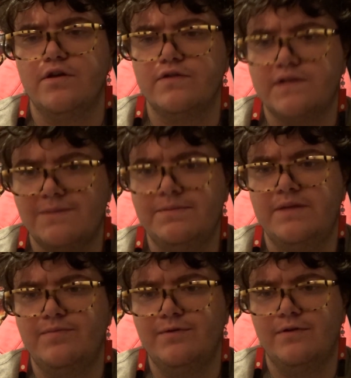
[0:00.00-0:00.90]
though some
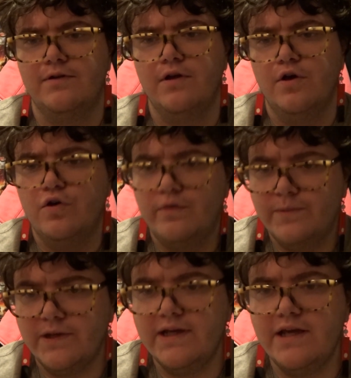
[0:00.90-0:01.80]
people who
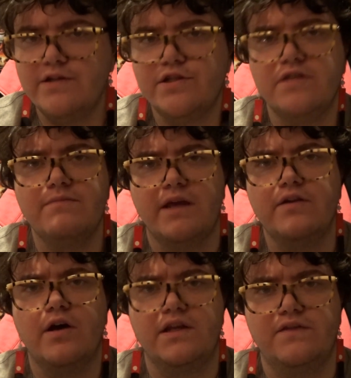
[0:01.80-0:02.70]
play Genshin may
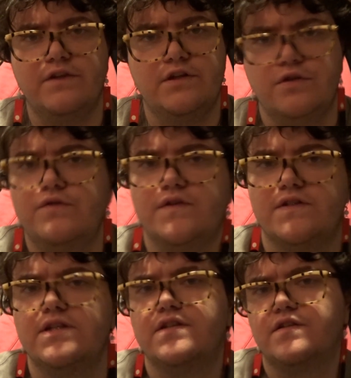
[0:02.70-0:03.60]
not even use
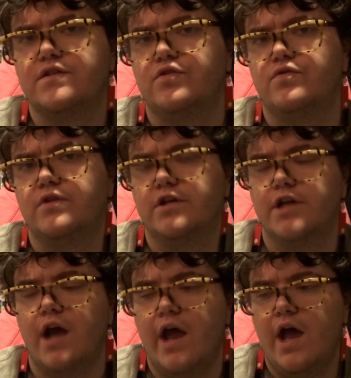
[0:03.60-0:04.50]

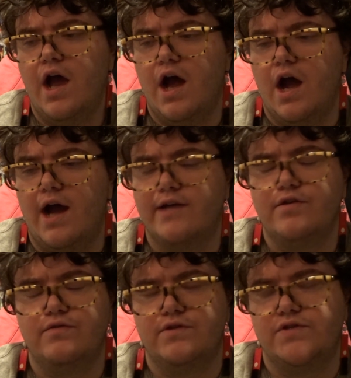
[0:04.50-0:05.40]
Discord. I
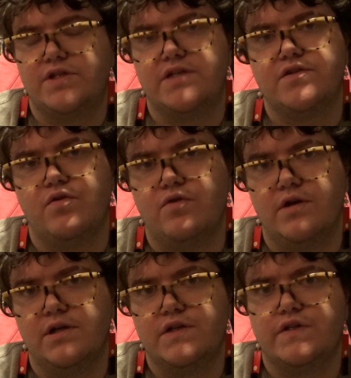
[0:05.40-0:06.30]
don't use
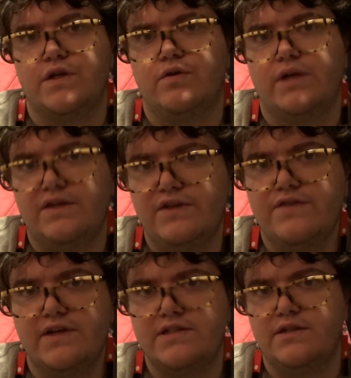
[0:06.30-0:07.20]
Discord, so even
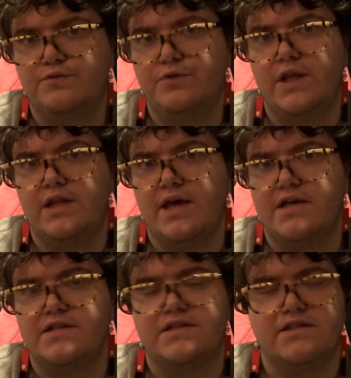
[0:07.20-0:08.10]
if I did win
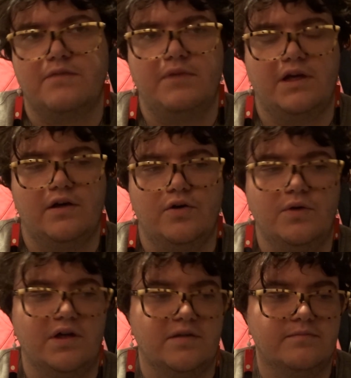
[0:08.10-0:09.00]
that
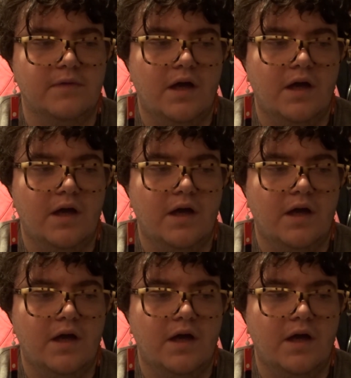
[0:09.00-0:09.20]
somehow,